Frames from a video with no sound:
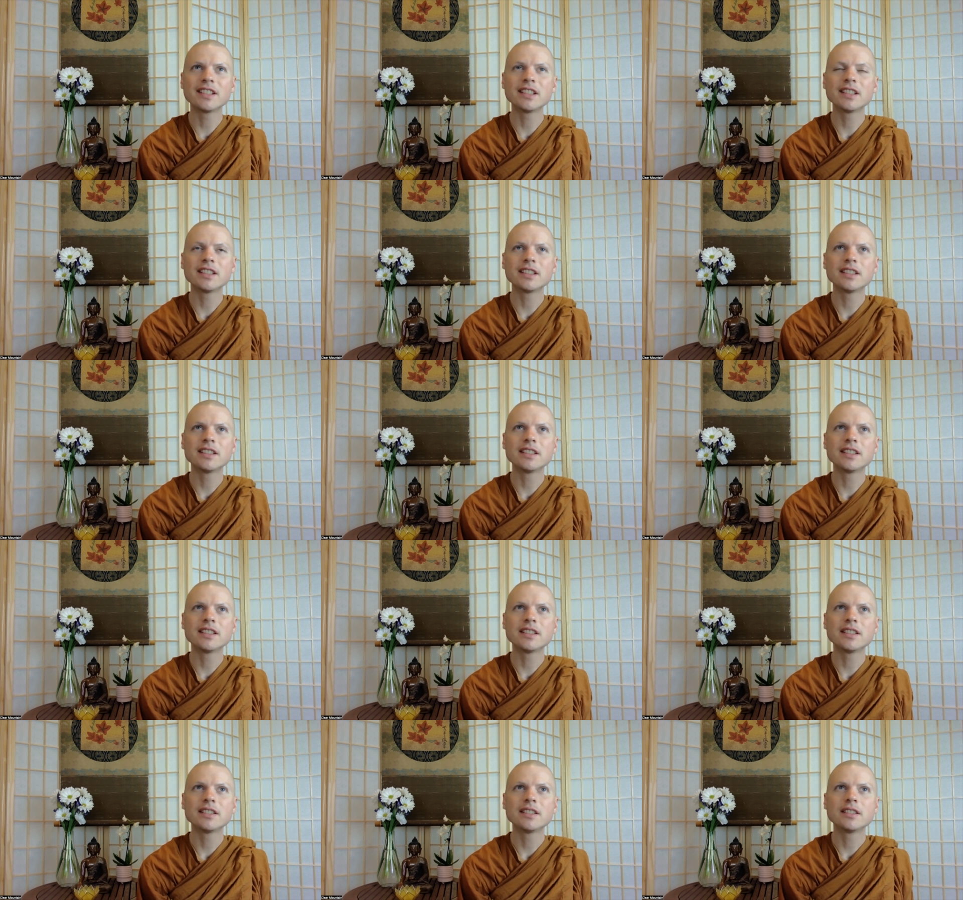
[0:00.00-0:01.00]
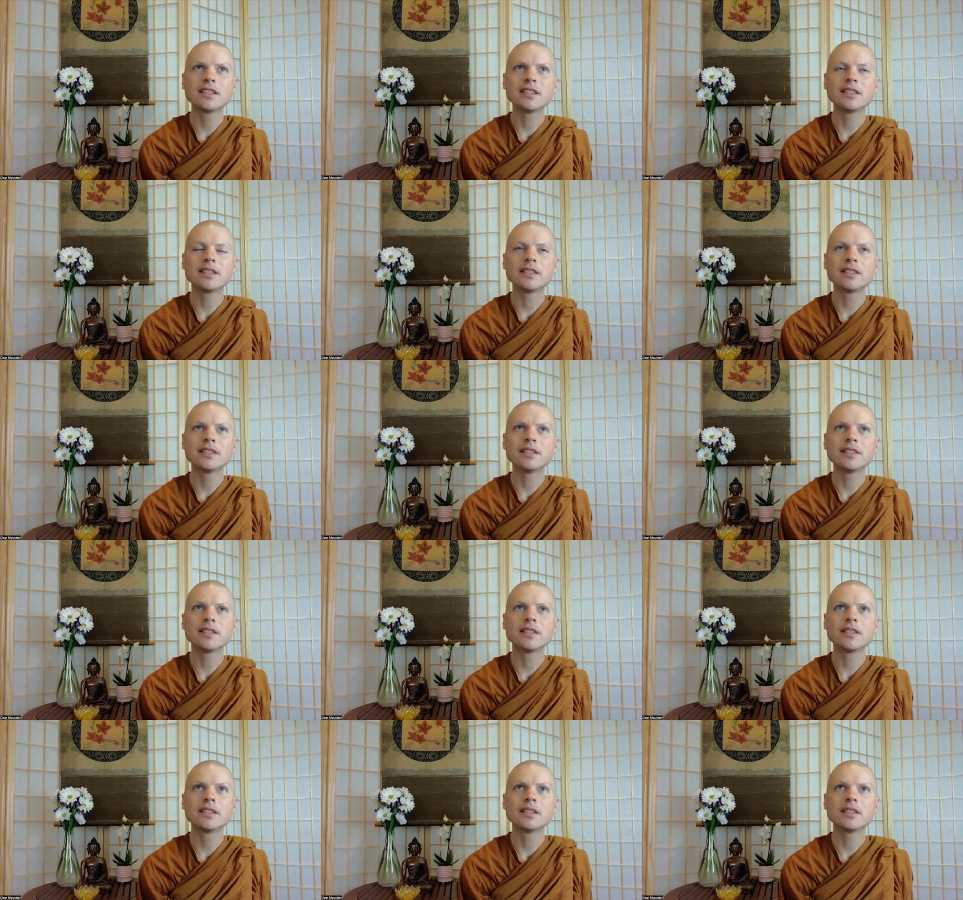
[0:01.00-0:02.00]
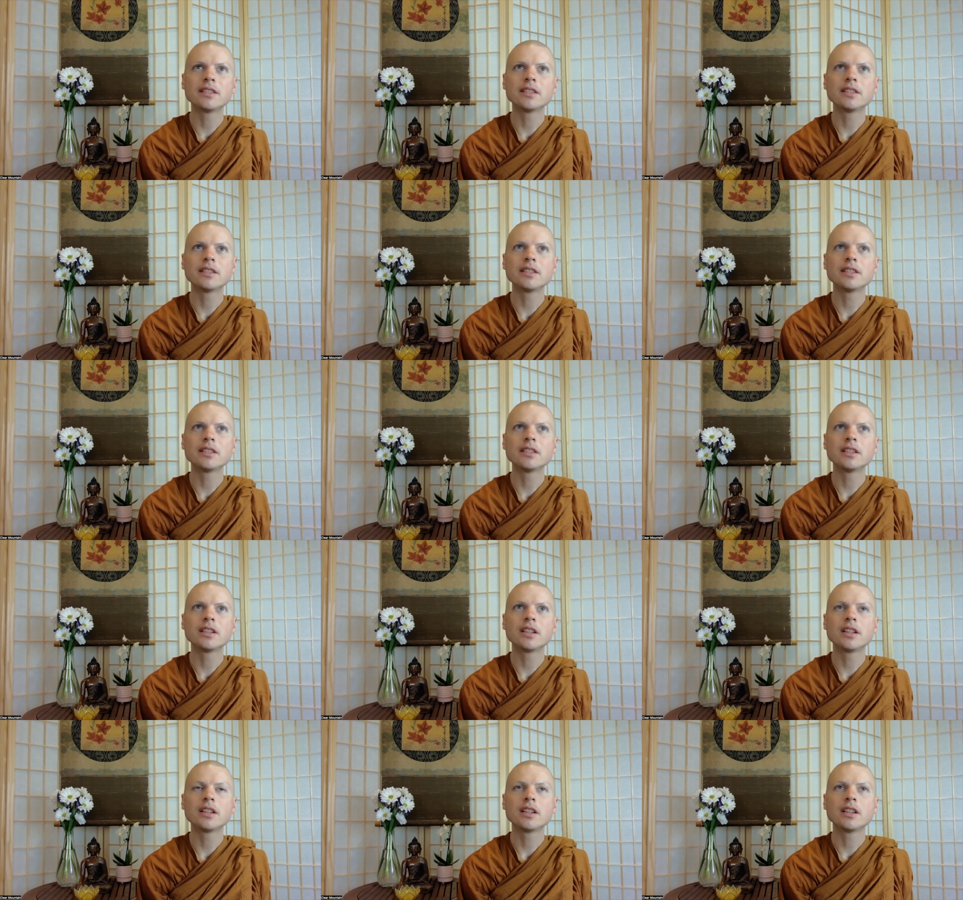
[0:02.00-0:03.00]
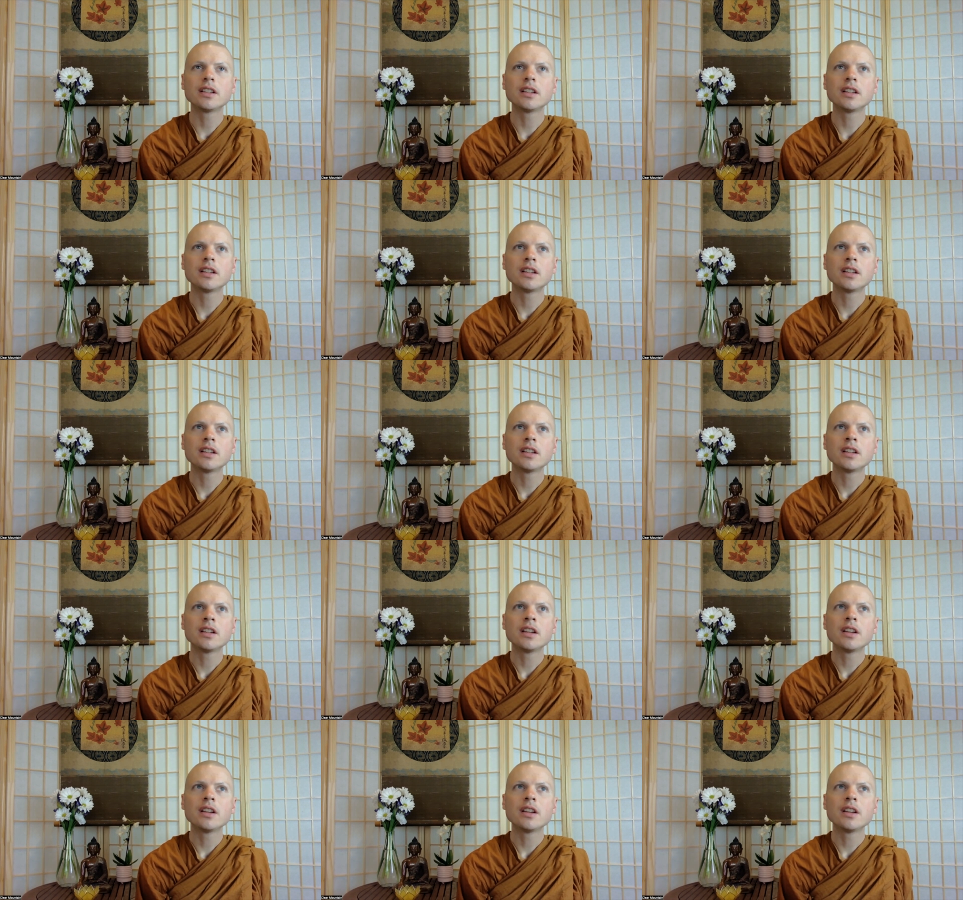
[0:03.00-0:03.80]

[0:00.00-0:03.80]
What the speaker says: [no speech]